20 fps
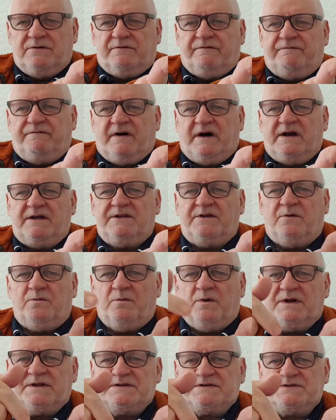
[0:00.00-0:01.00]
find that
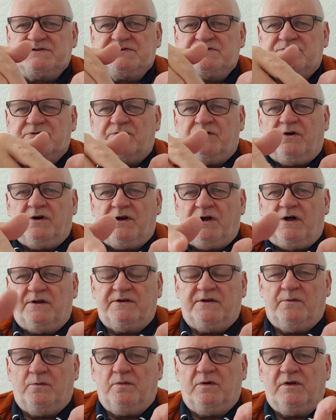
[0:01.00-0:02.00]
what's drawn on
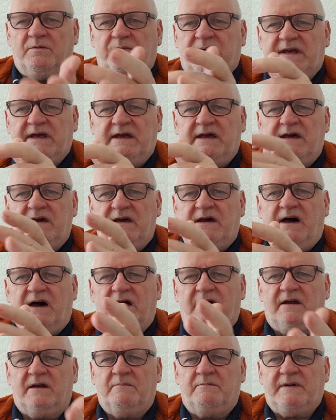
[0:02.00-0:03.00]
them will be a
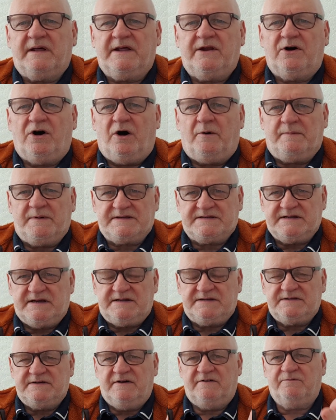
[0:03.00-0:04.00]
complete
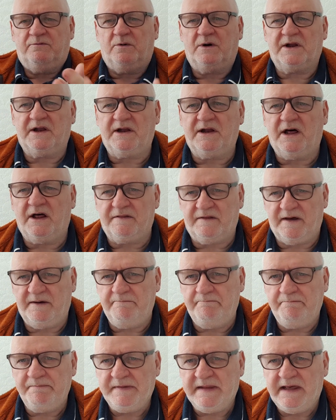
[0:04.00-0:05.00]
opposite of one another.
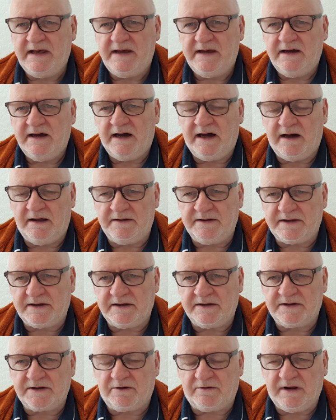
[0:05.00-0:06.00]
And
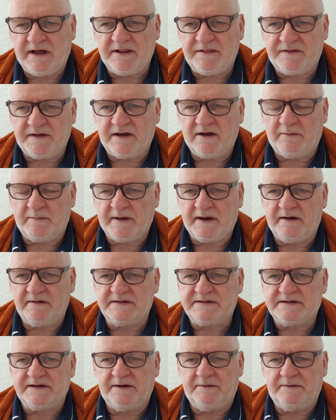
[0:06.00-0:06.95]
the great thing about